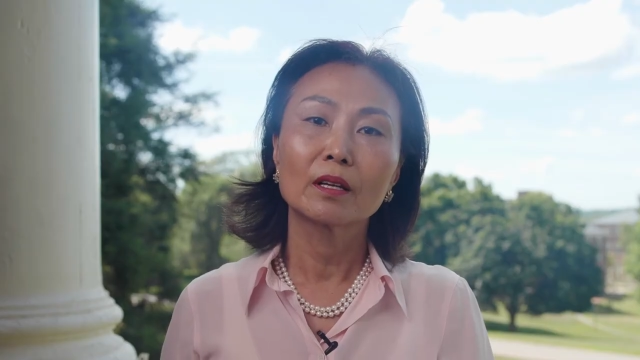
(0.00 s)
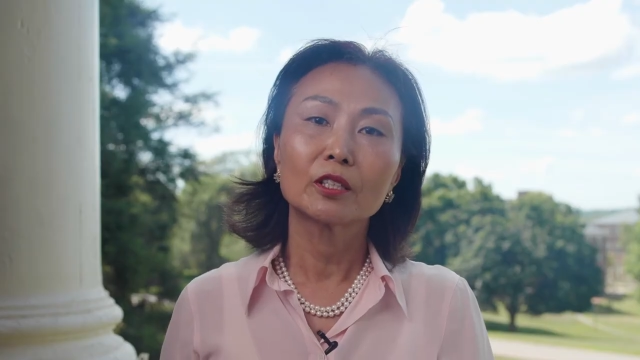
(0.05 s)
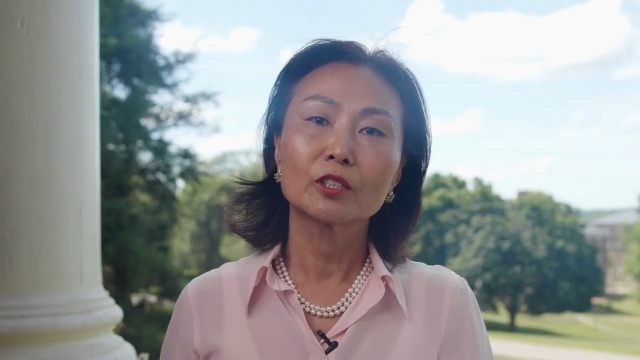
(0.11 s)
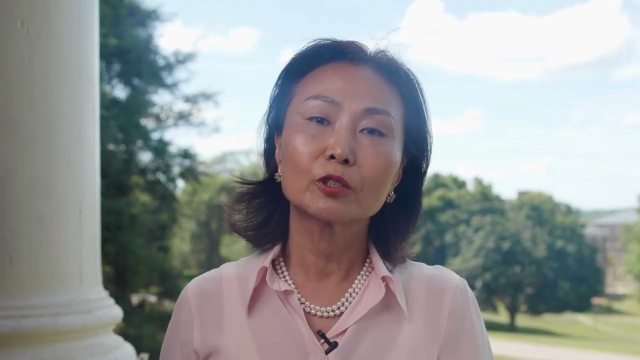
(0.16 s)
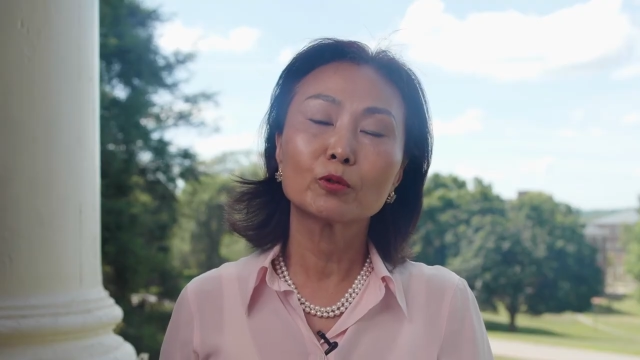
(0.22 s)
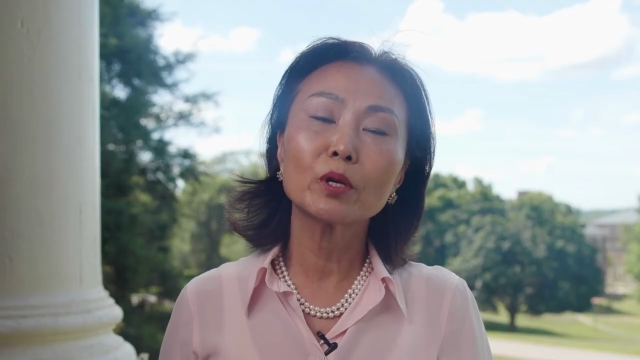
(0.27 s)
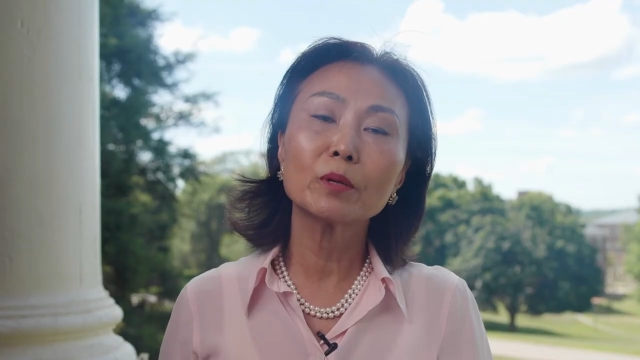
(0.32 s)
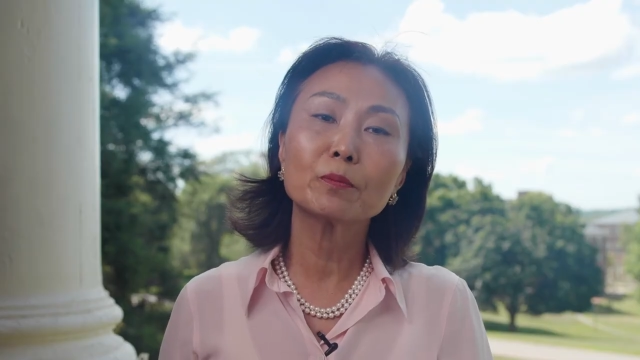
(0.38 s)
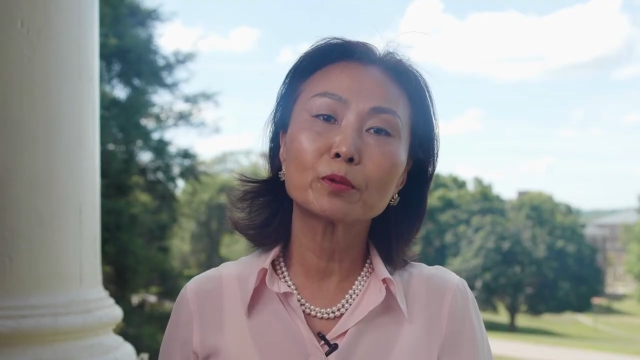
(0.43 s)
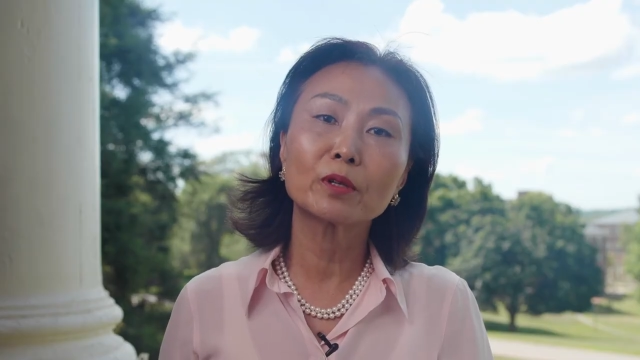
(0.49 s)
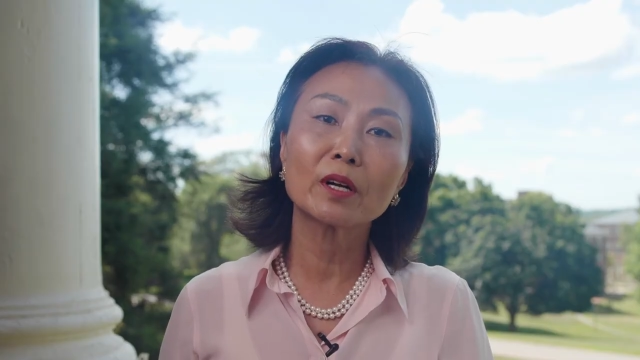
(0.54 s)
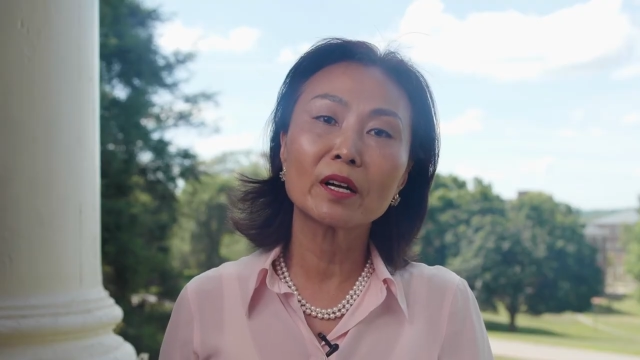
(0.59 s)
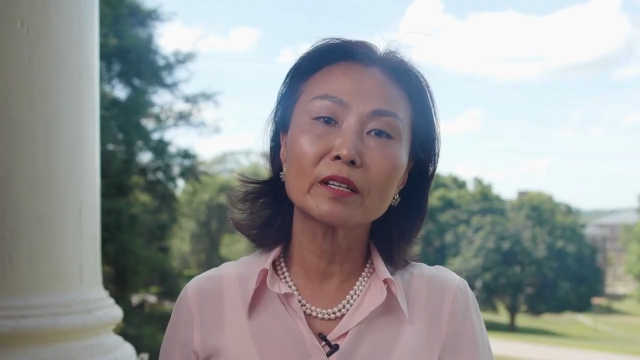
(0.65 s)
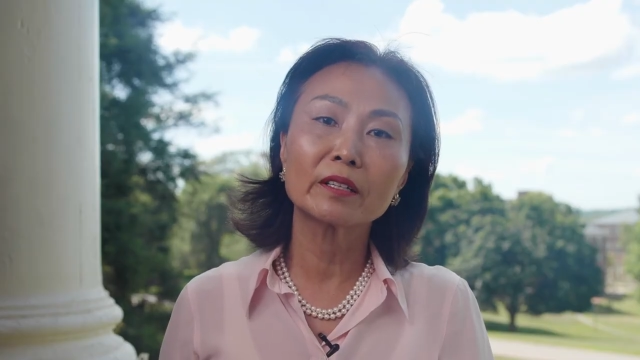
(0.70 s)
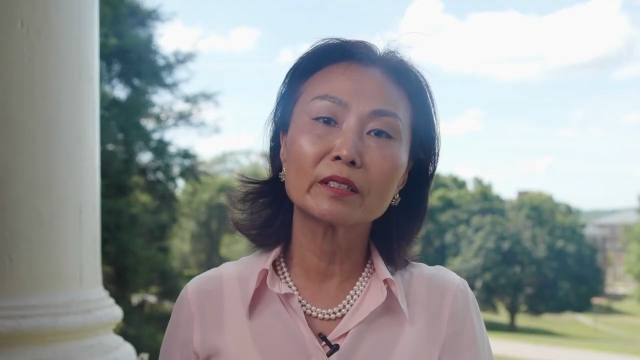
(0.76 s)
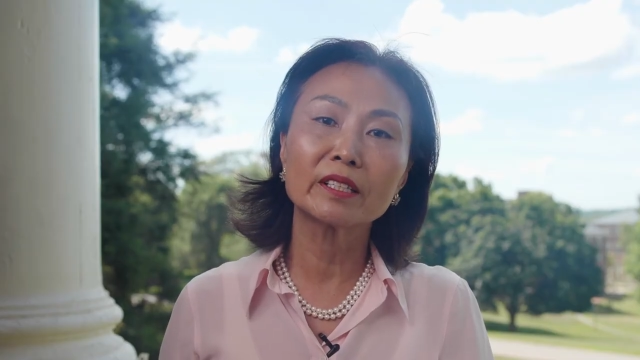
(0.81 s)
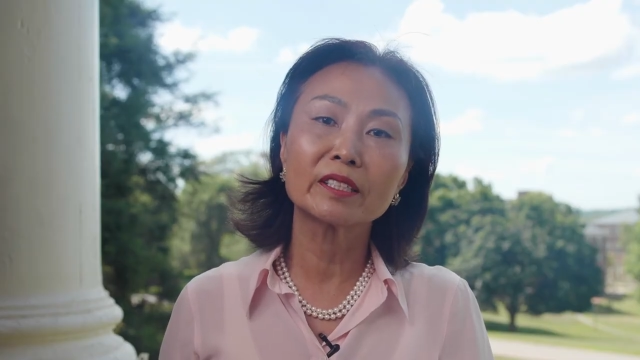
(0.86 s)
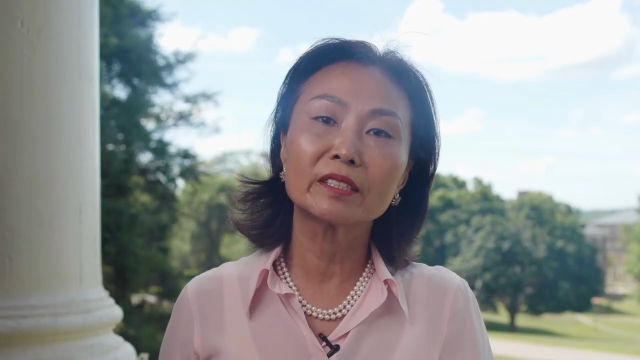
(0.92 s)
Sweet
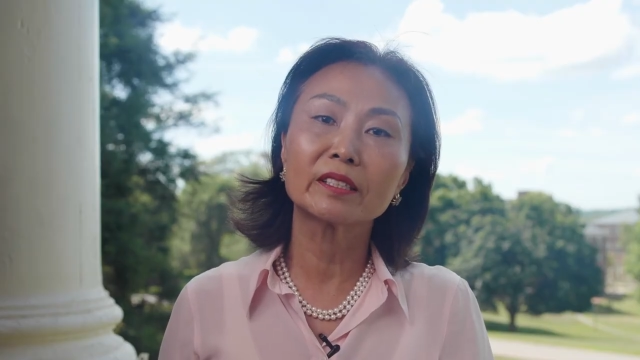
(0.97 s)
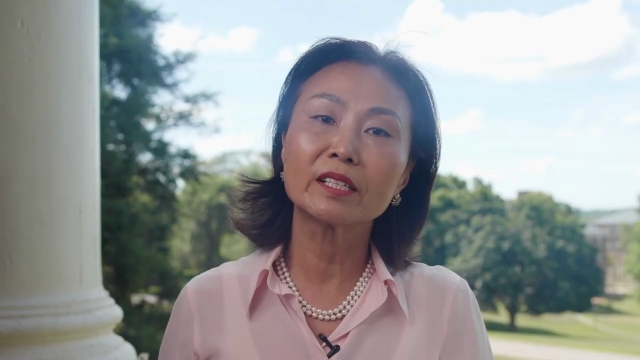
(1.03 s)
Briar is